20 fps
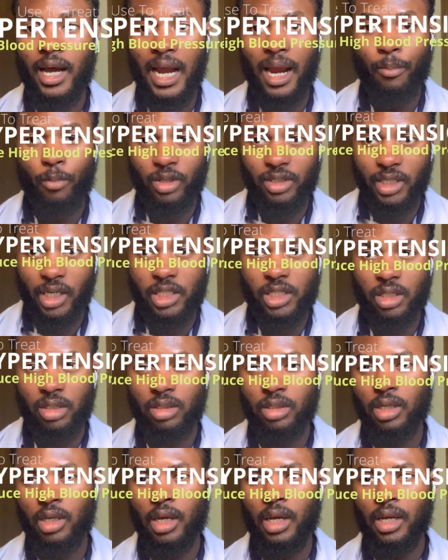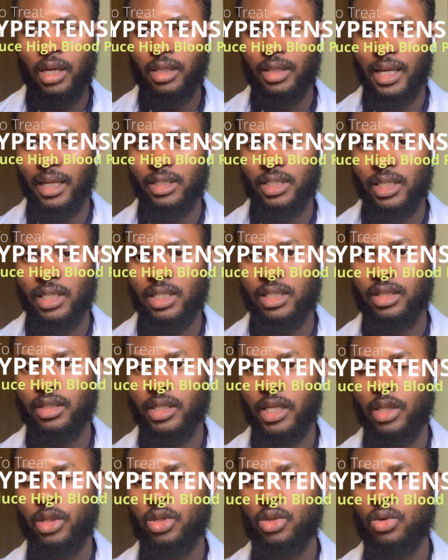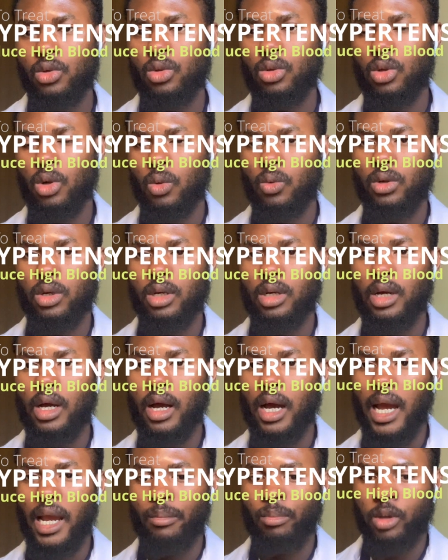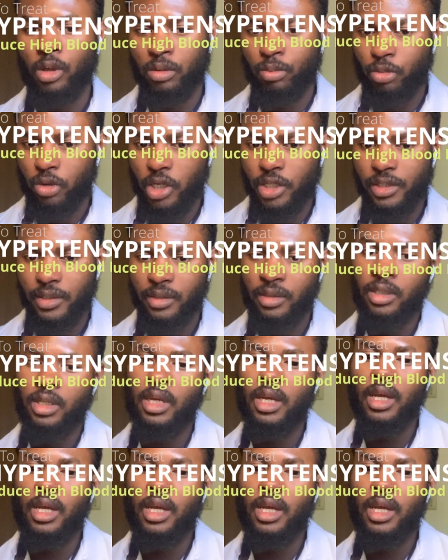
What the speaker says: hypertension. That is, they do lower high blood pressure.